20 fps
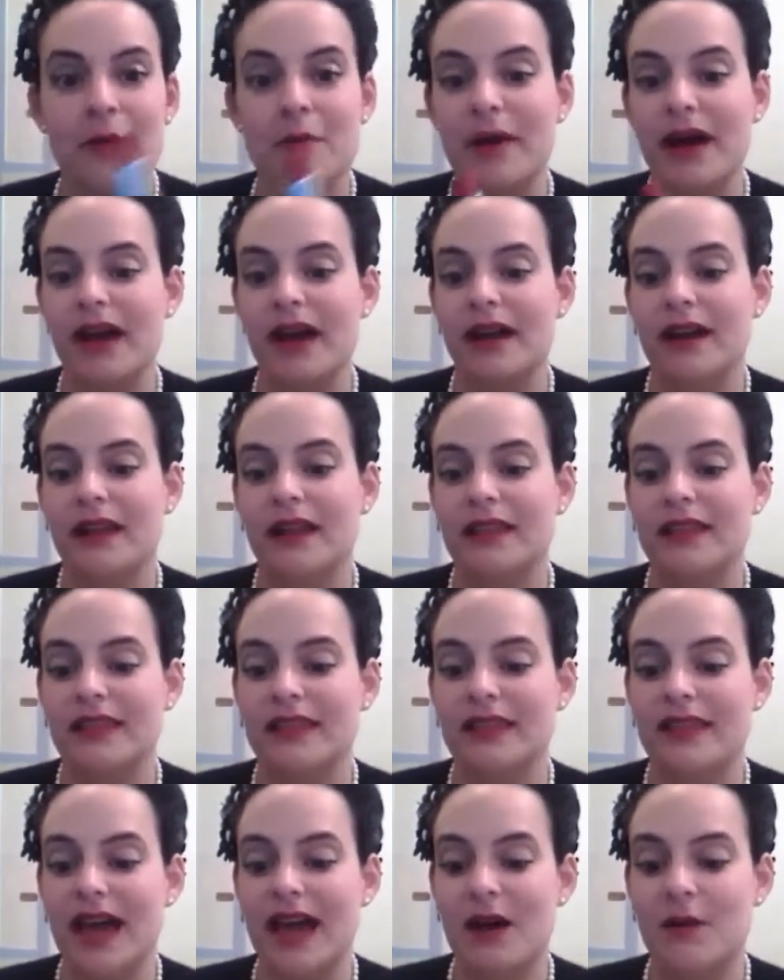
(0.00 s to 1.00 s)
But
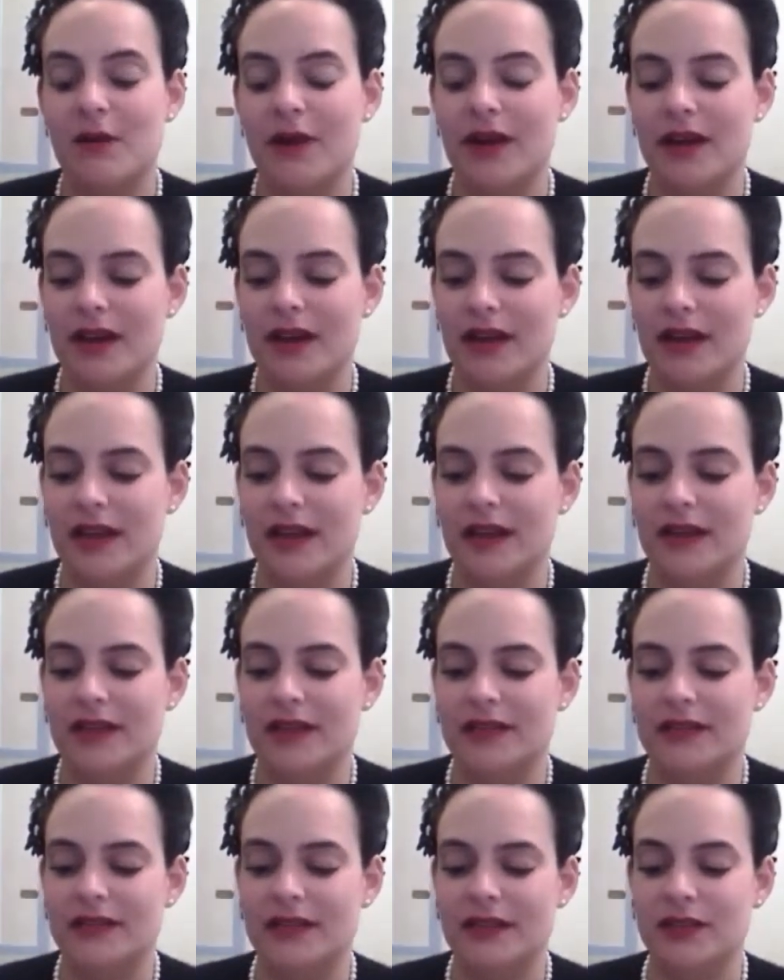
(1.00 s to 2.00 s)
that one
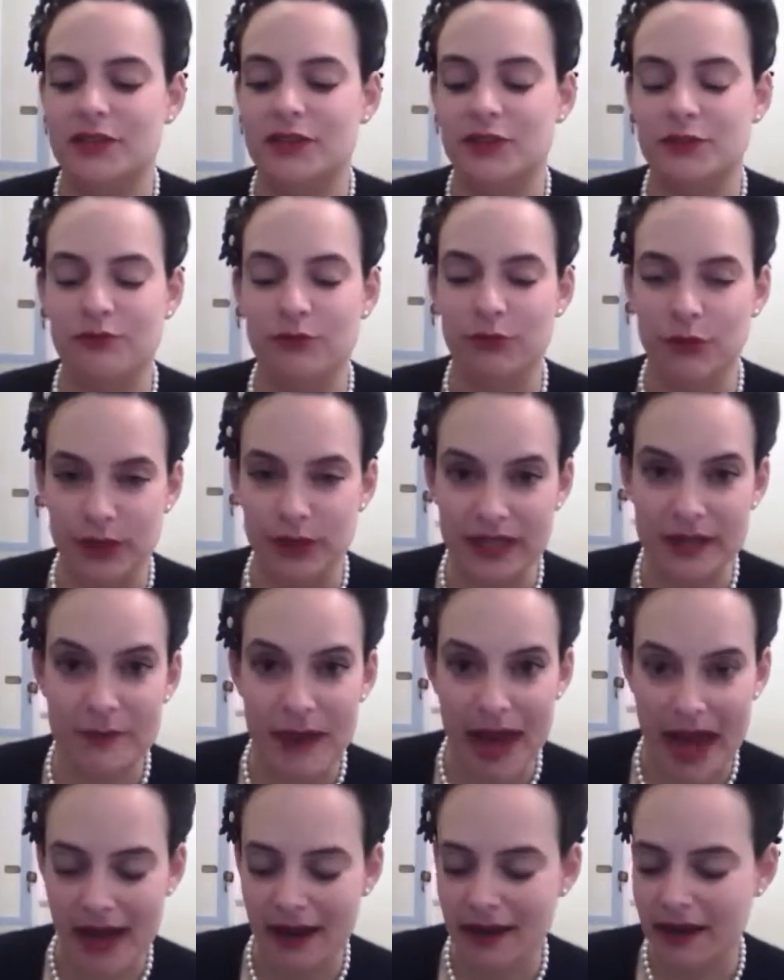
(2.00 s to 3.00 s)
is really
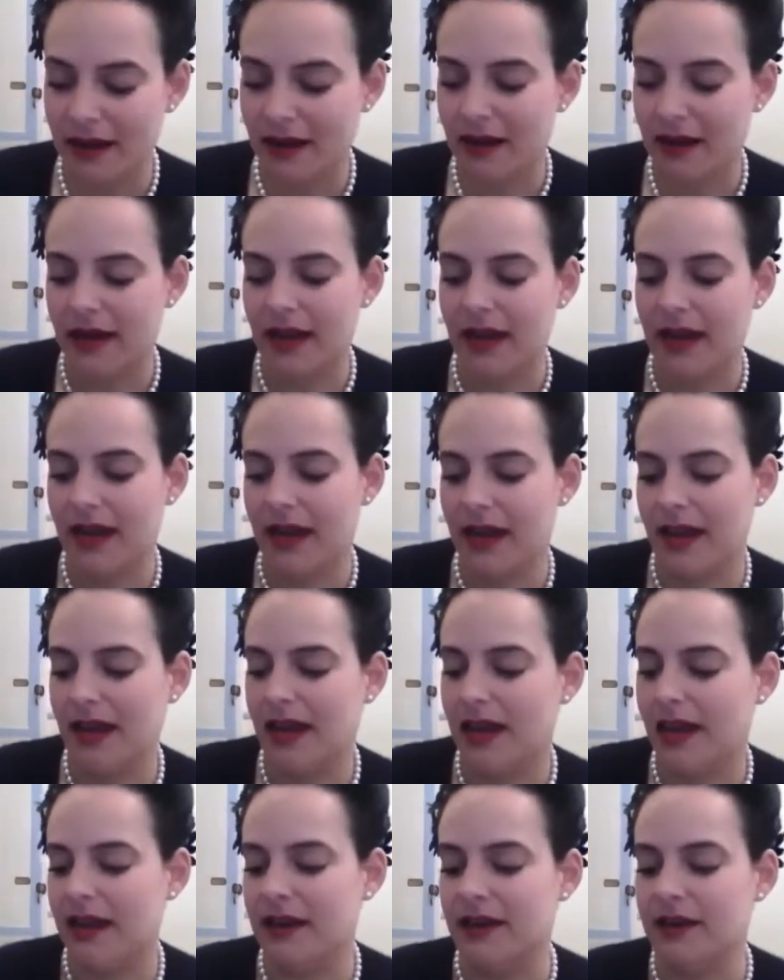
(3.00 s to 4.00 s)
matte,
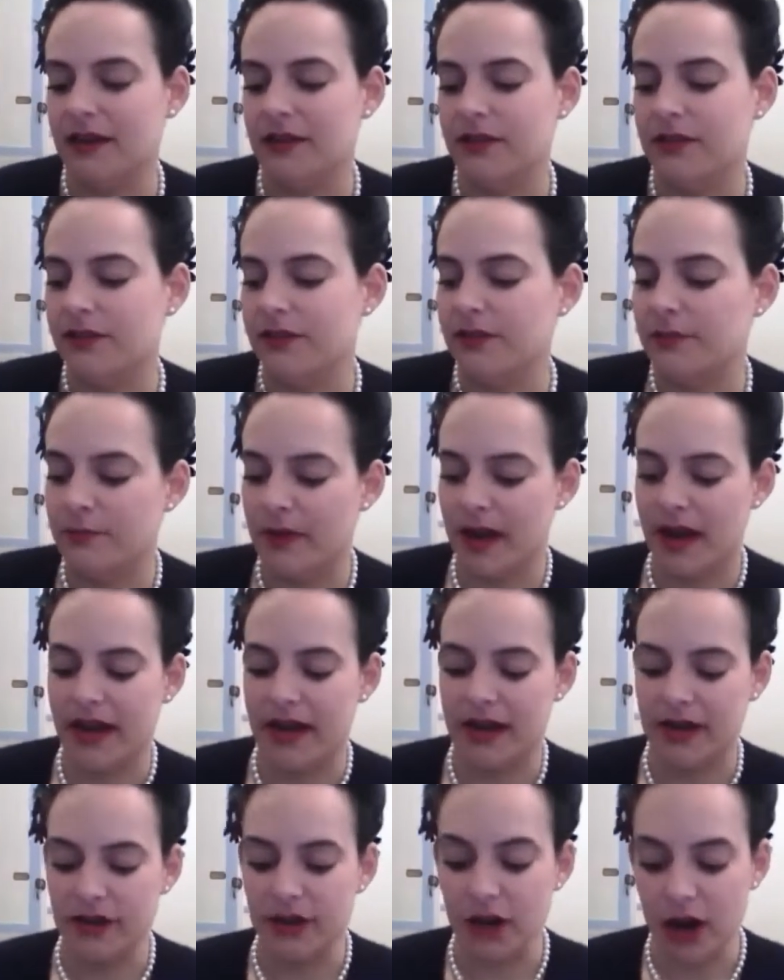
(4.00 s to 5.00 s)
and
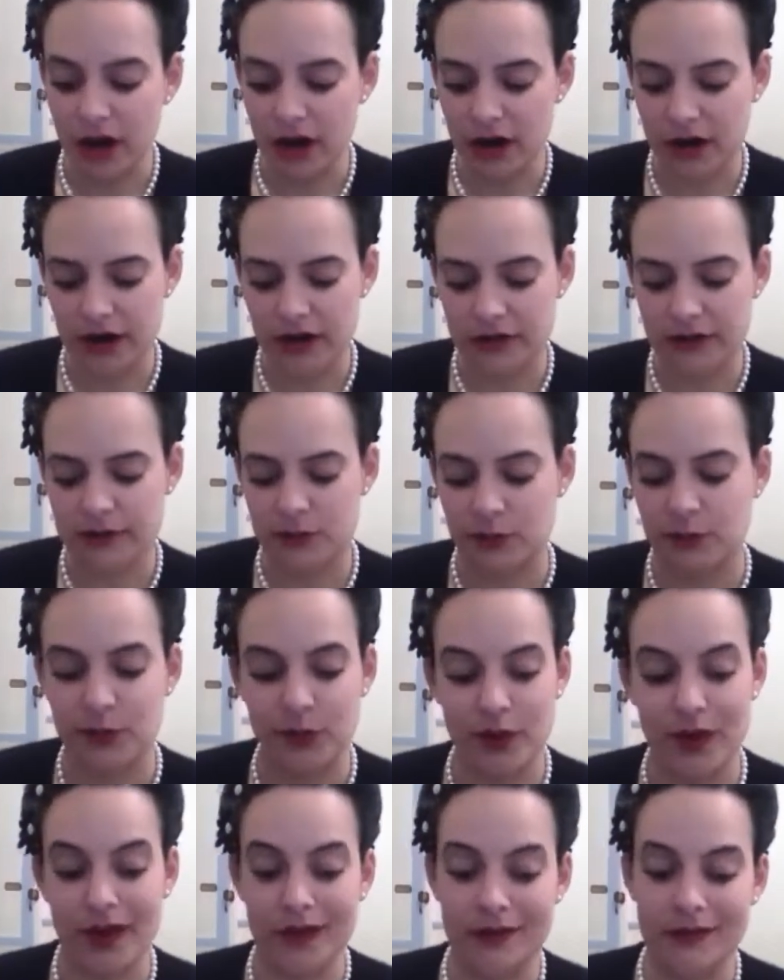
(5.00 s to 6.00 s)
my NARS
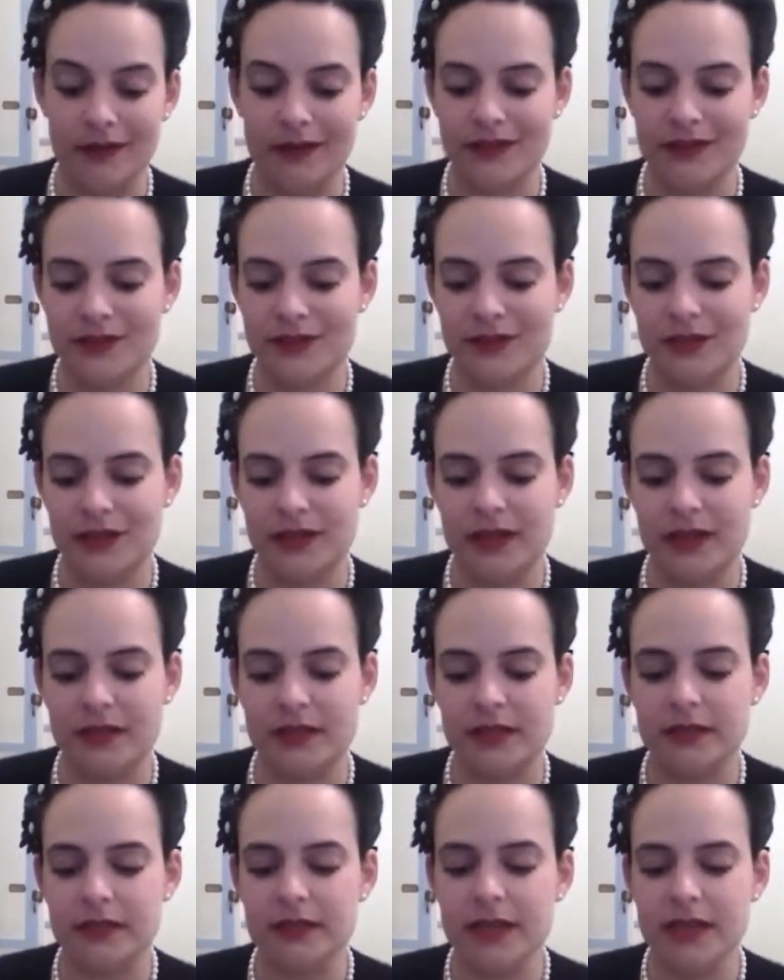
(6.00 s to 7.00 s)
Red Lizard
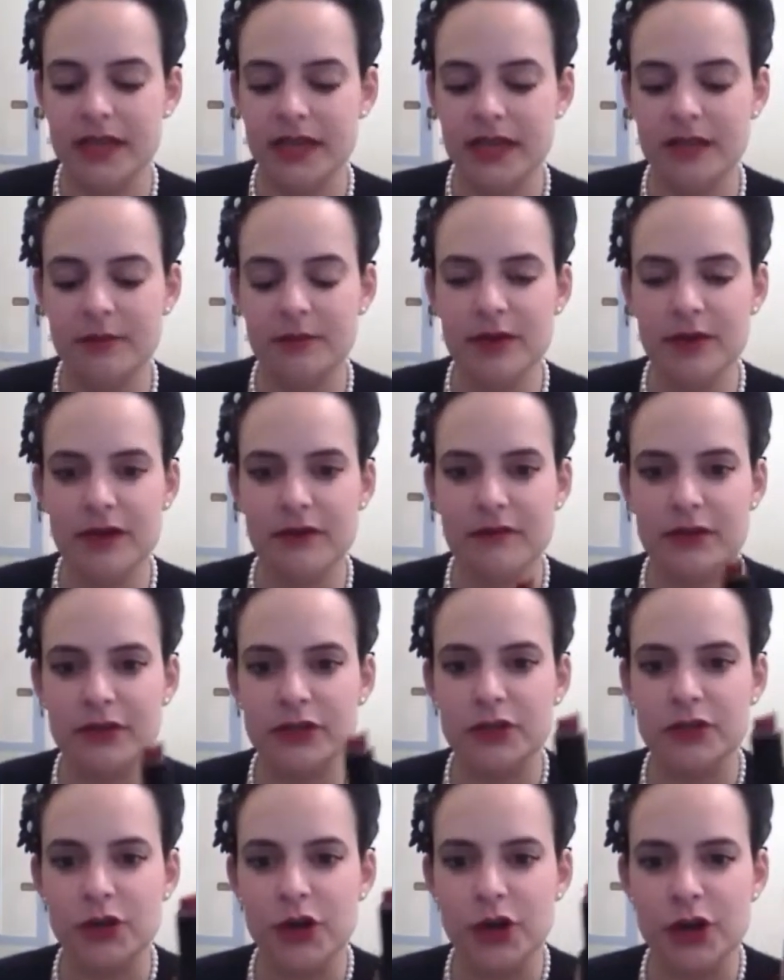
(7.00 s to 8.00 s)
is a little bit of
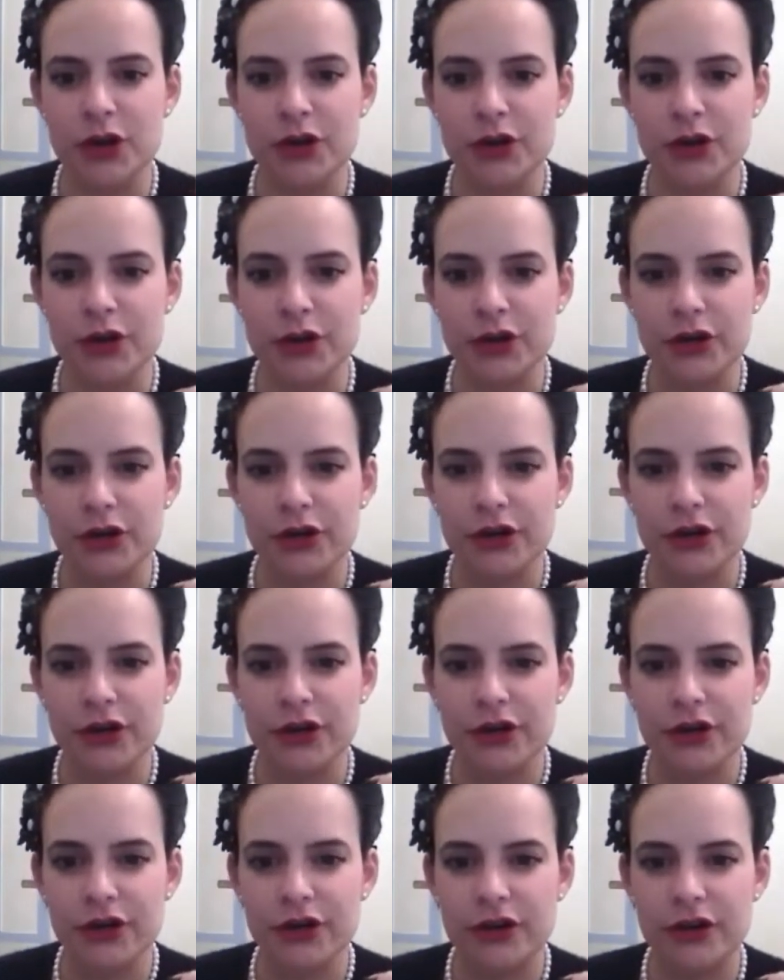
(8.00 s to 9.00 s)
a
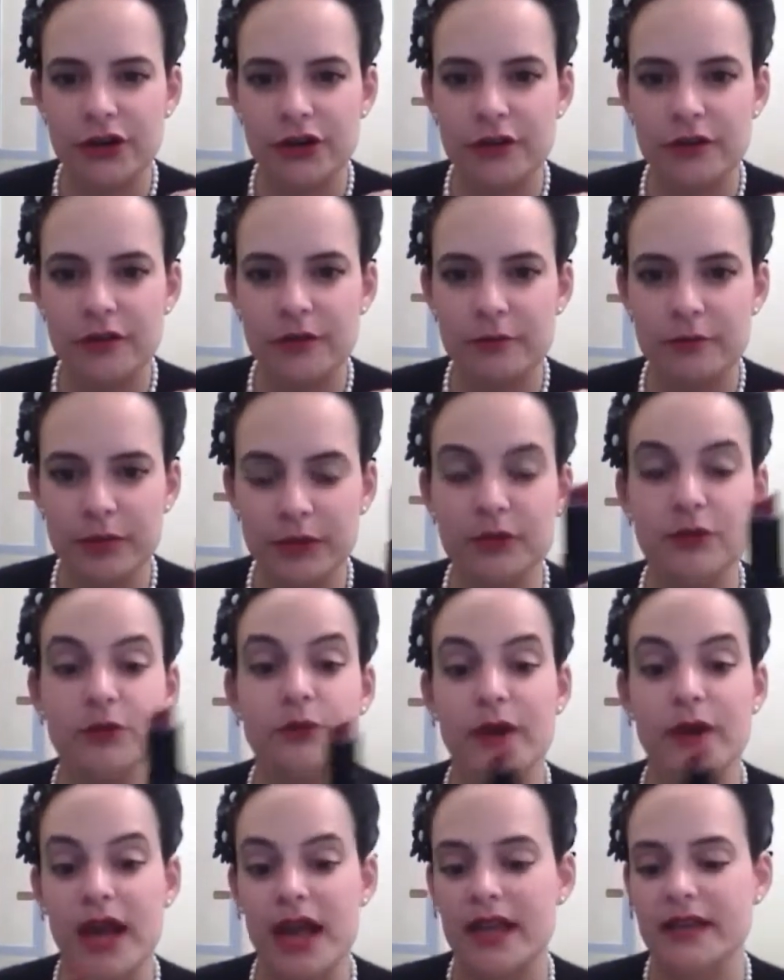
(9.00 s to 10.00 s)
darker
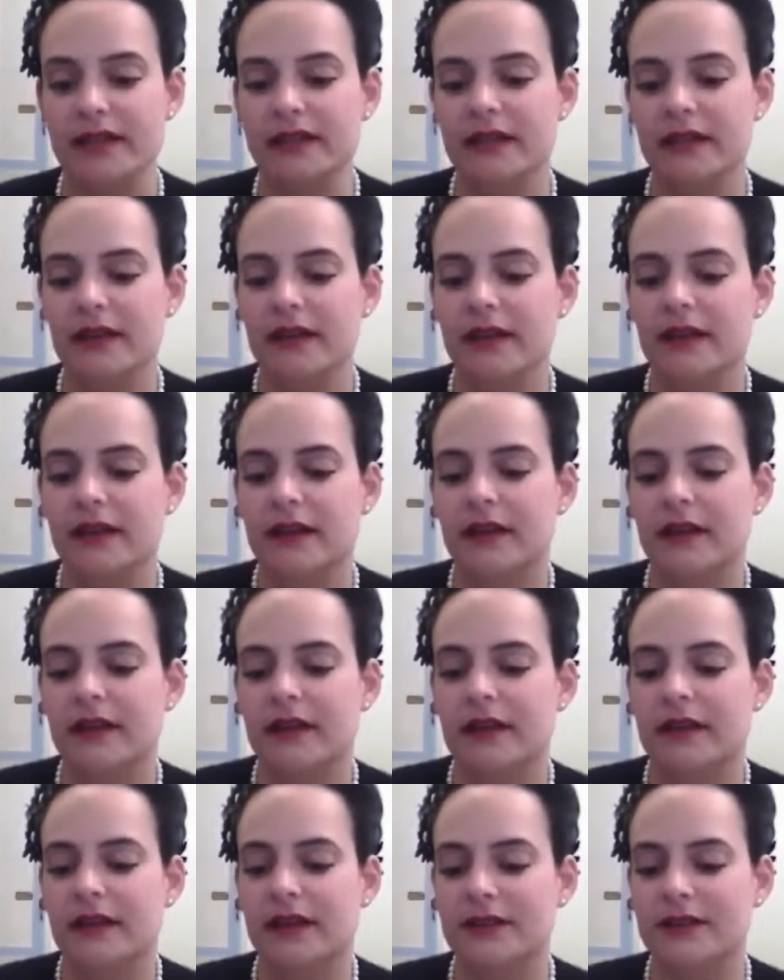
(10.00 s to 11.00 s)
blue red.
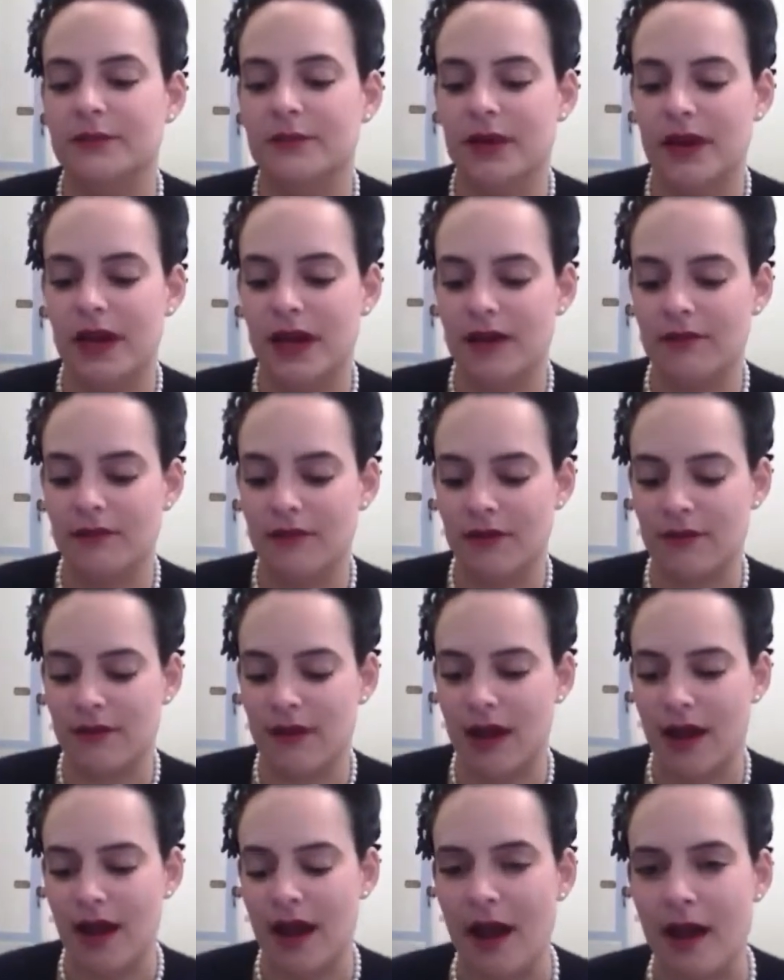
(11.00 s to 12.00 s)
That's the one I have on
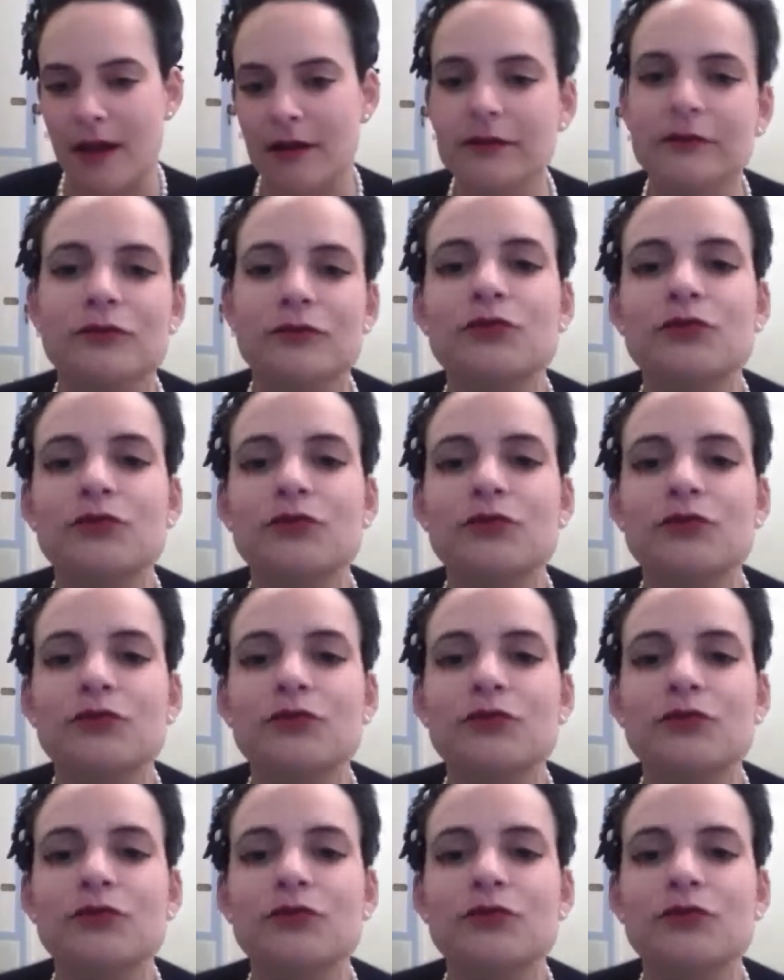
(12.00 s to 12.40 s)
right now.